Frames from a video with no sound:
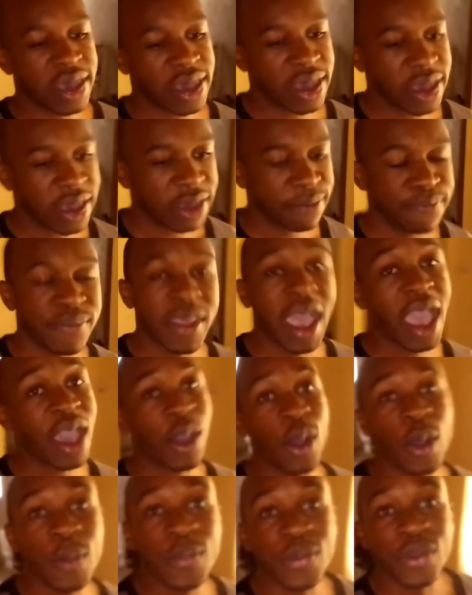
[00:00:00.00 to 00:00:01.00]
Uh, I
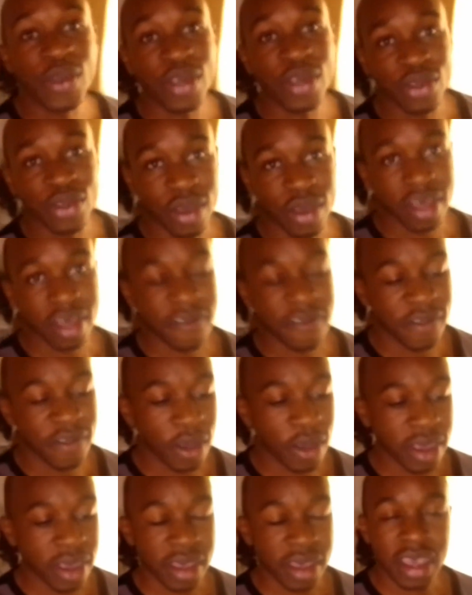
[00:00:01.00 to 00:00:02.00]
hope you enjoyed this
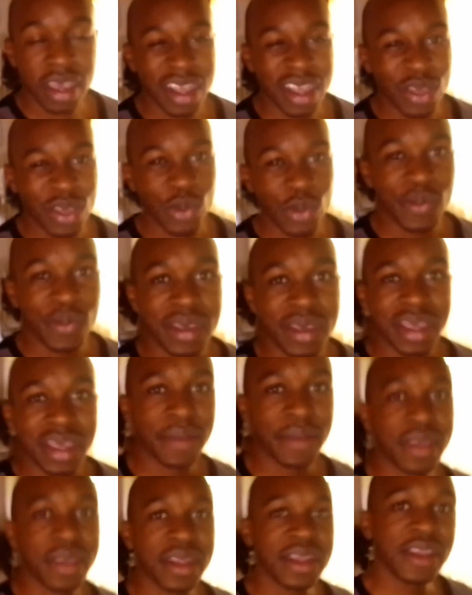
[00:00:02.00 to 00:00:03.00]
vlog. It will be
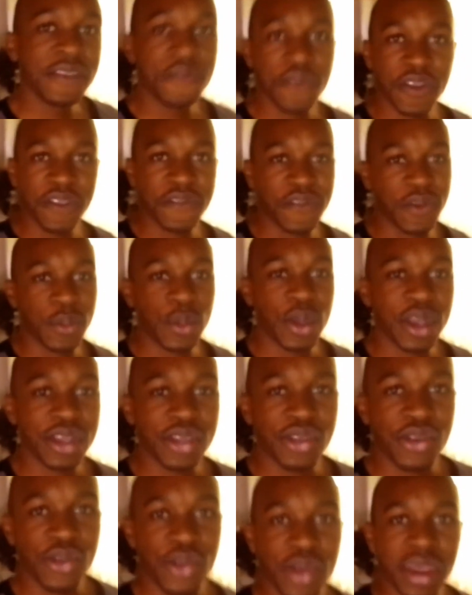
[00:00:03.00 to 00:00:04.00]
something different from what
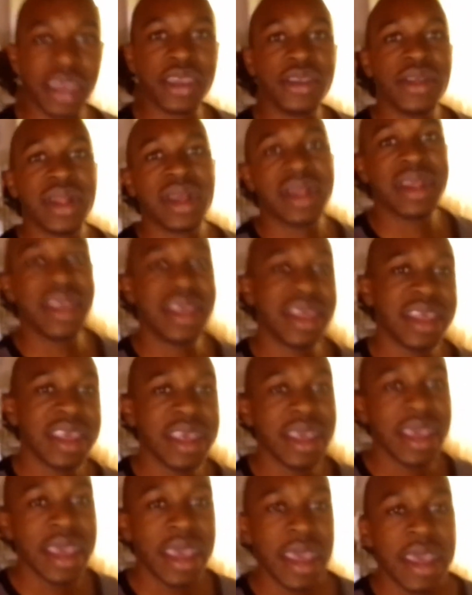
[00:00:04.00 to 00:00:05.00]
you regularly see,
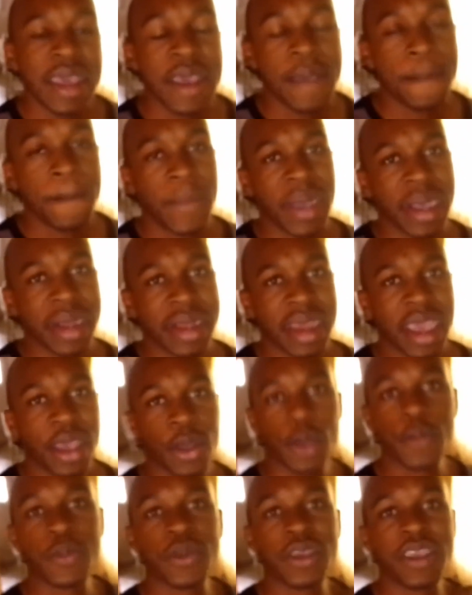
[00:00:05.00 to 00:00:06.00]
but I
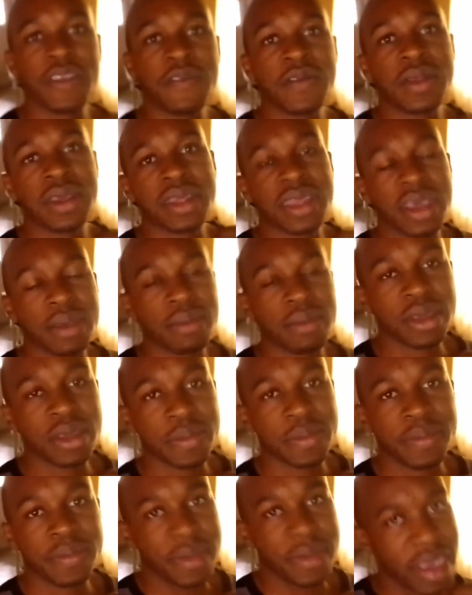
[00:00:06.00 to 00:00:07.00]
hope you give it a thumbs up
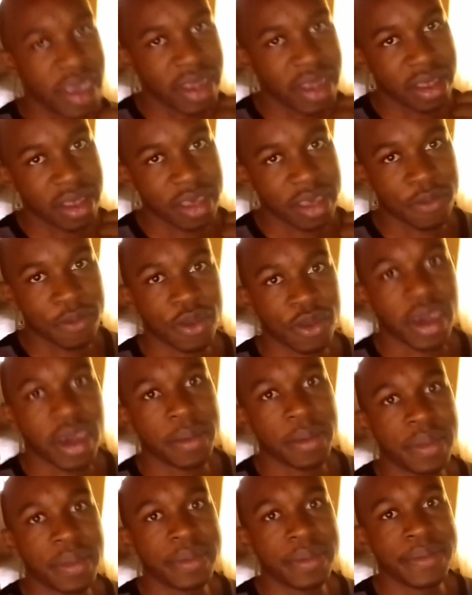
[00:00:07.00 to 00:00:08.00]
and
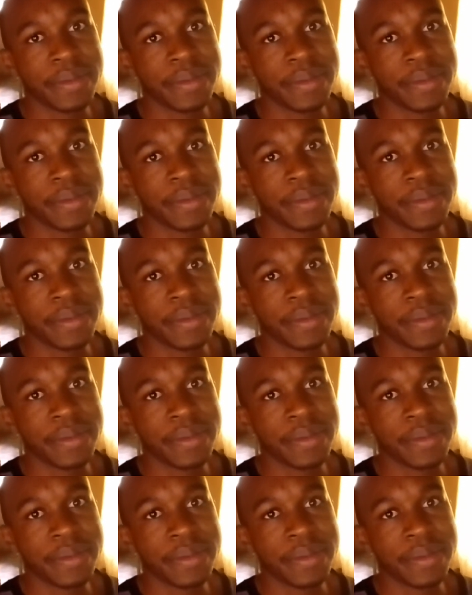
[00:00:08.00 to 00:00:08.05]
subscribe.